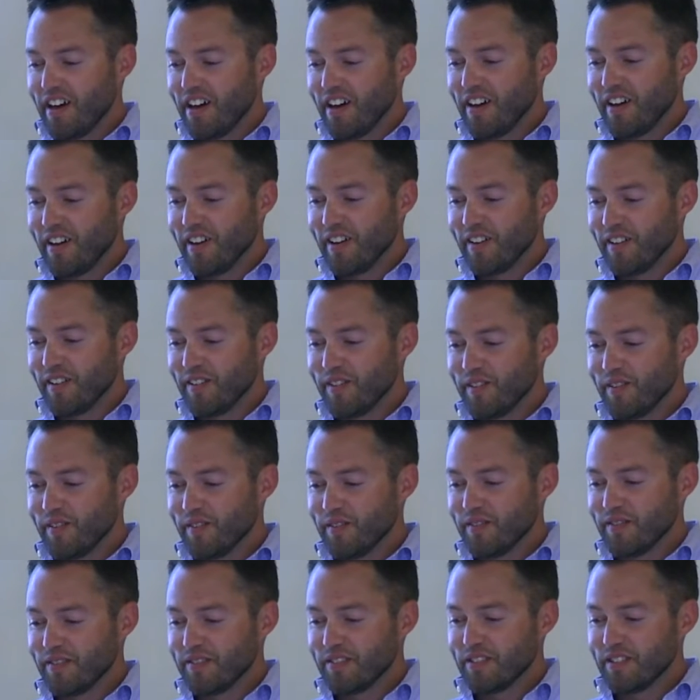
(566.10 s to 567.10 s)

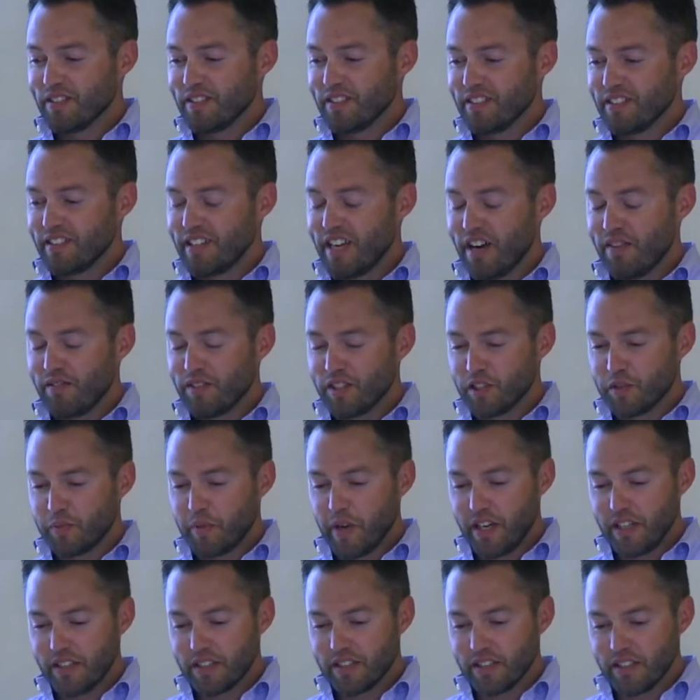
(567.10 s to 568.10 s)
Kevin
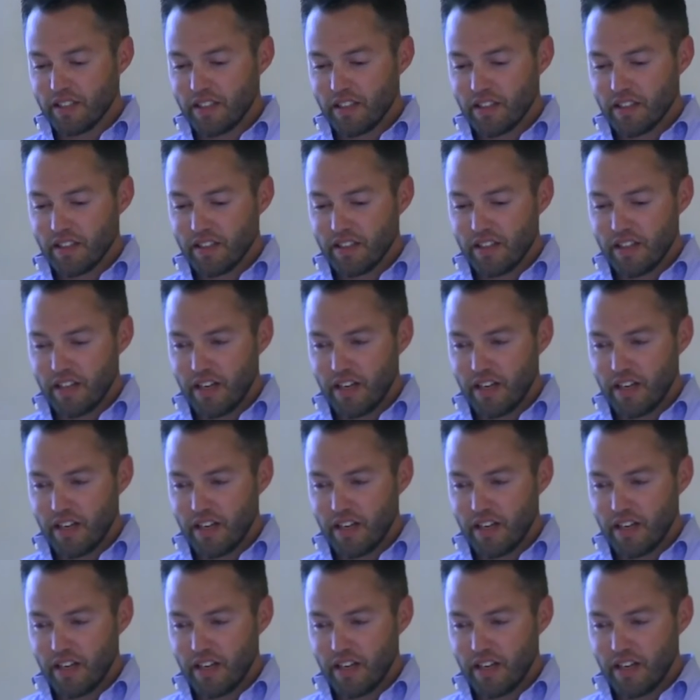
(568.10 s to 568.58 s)
Spacey,